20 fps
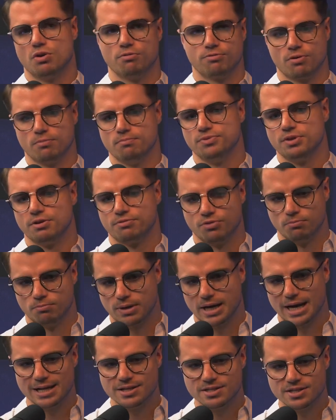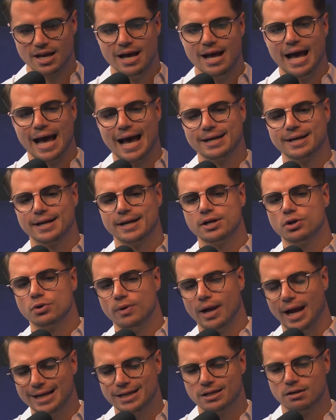from different brands, and can
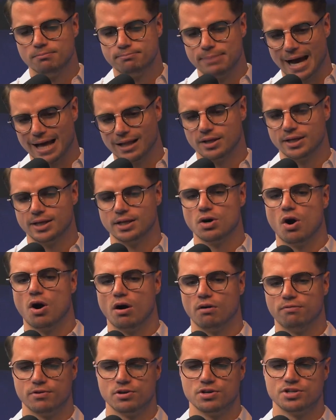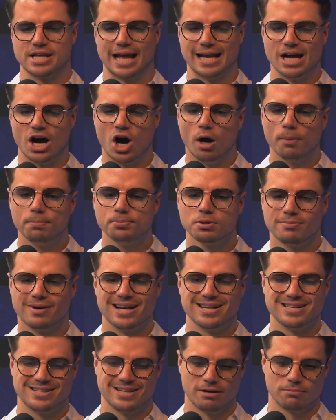create compelling offers and
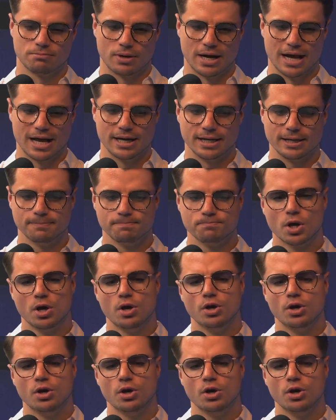optimize their branding,